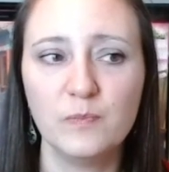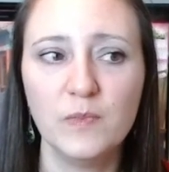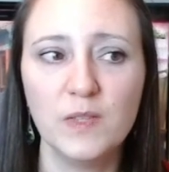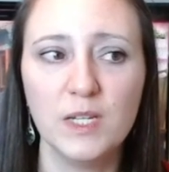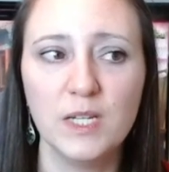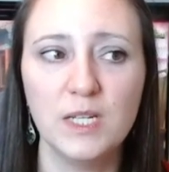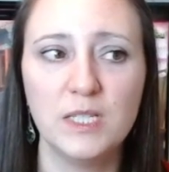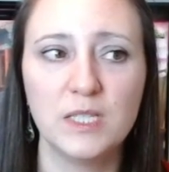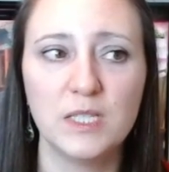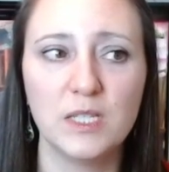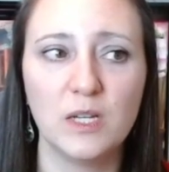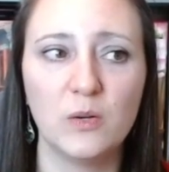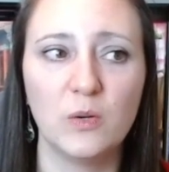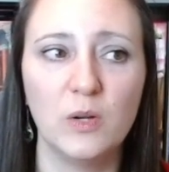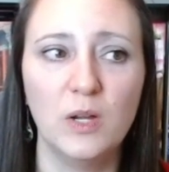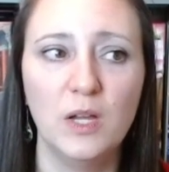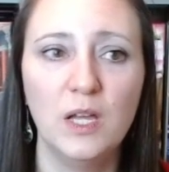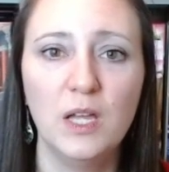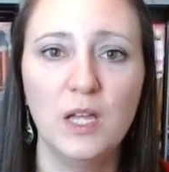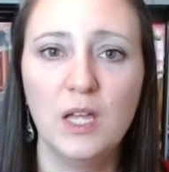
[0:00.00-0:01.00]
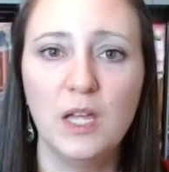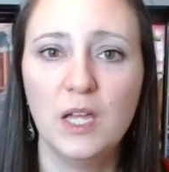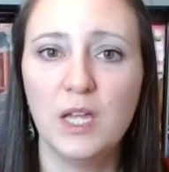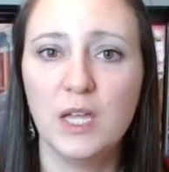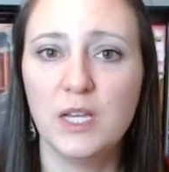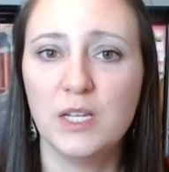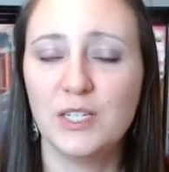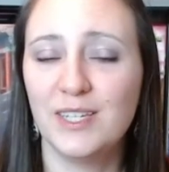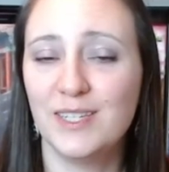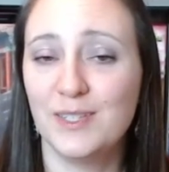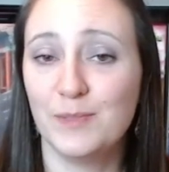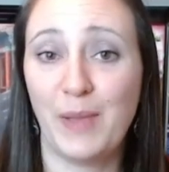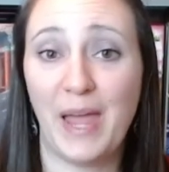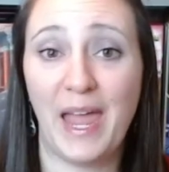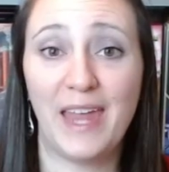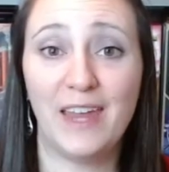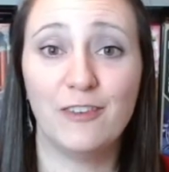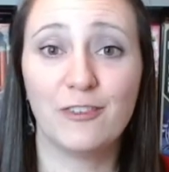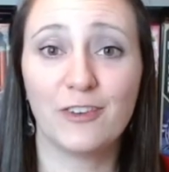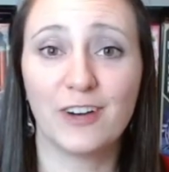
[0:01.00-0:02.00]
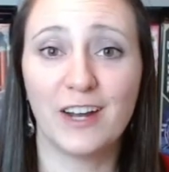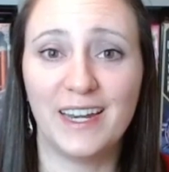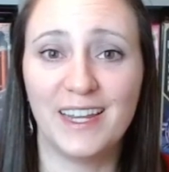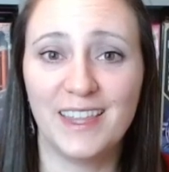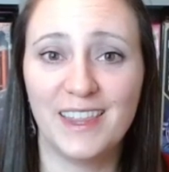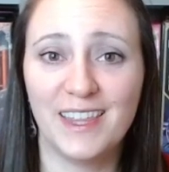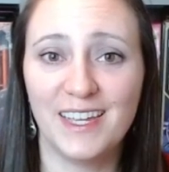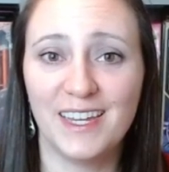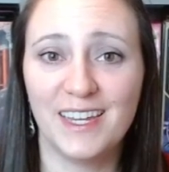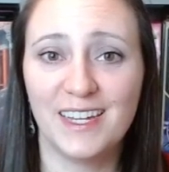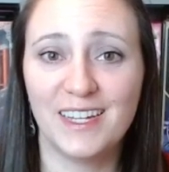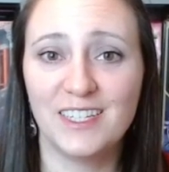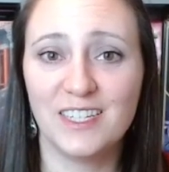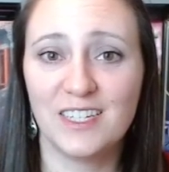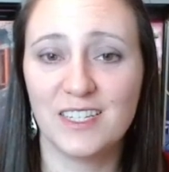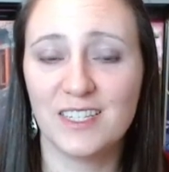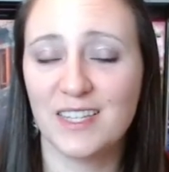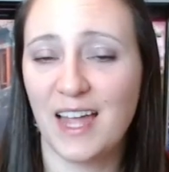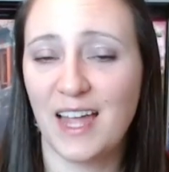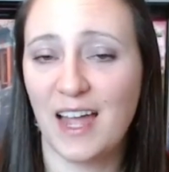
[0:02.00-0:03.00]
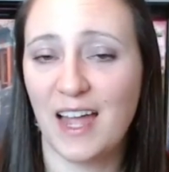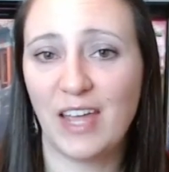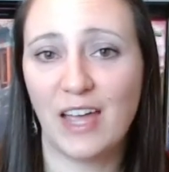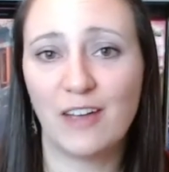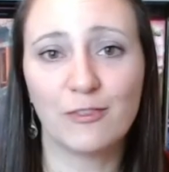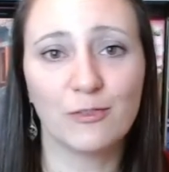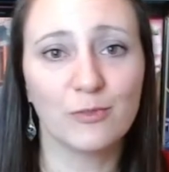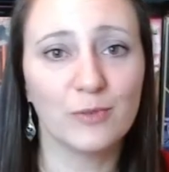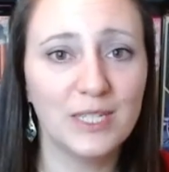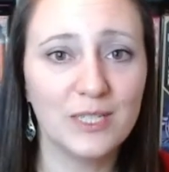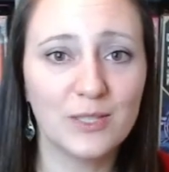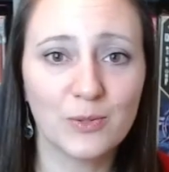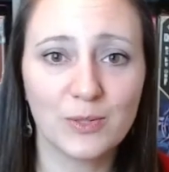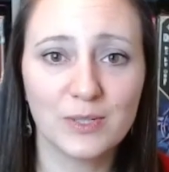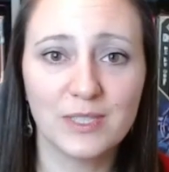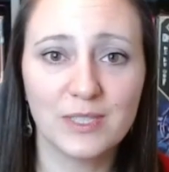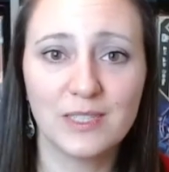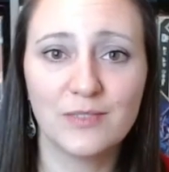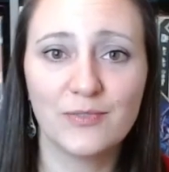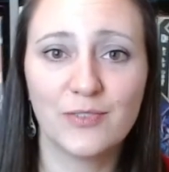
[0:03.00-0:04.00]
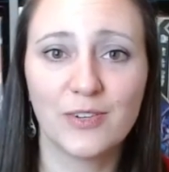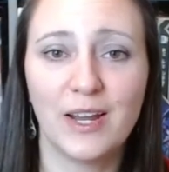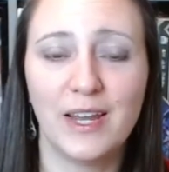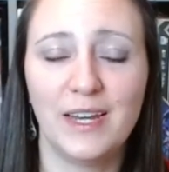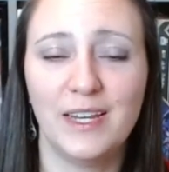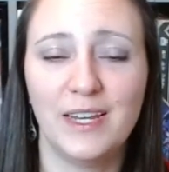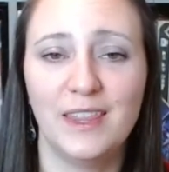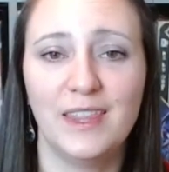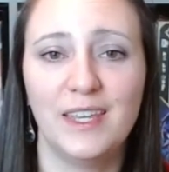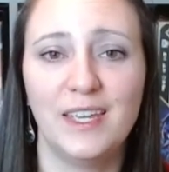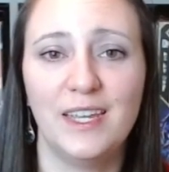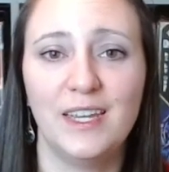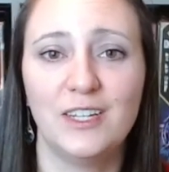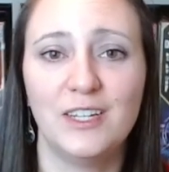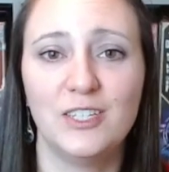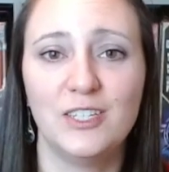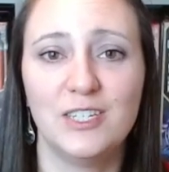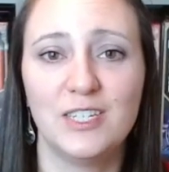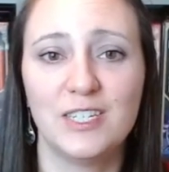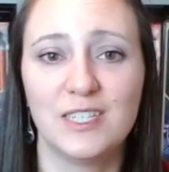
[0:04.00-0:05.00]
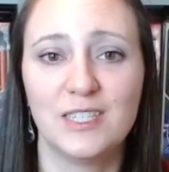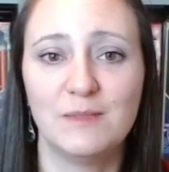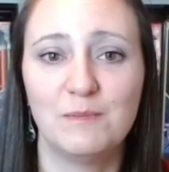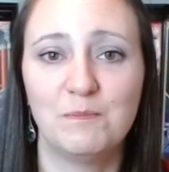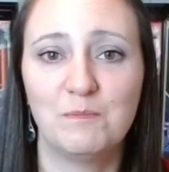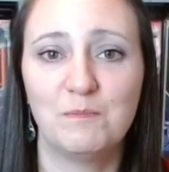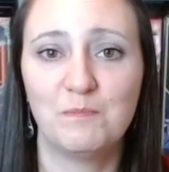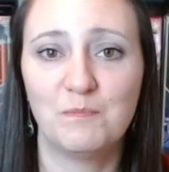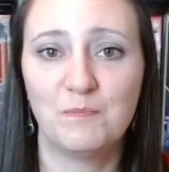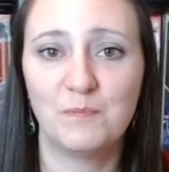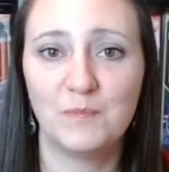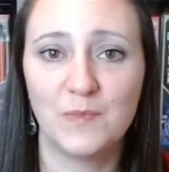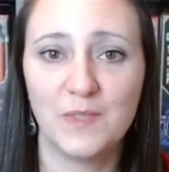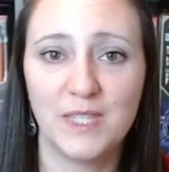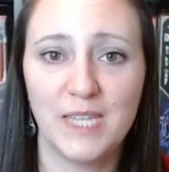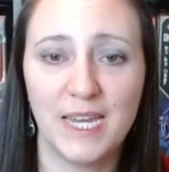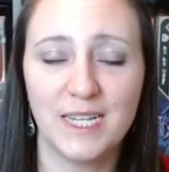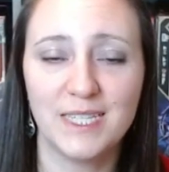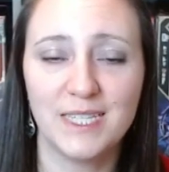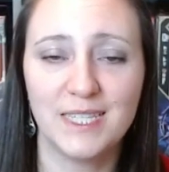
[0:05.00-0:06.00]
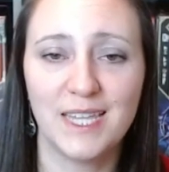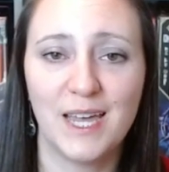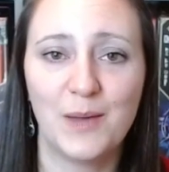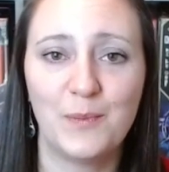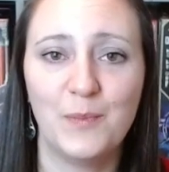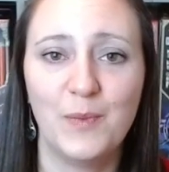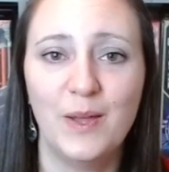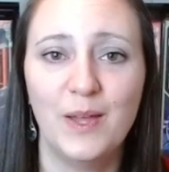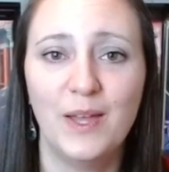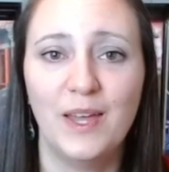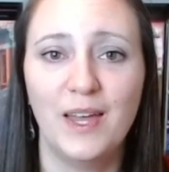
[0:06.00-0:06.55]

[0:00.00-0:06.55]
And so she doesn't pay for anything. She doesn't have to have resources for anything. She just takes them.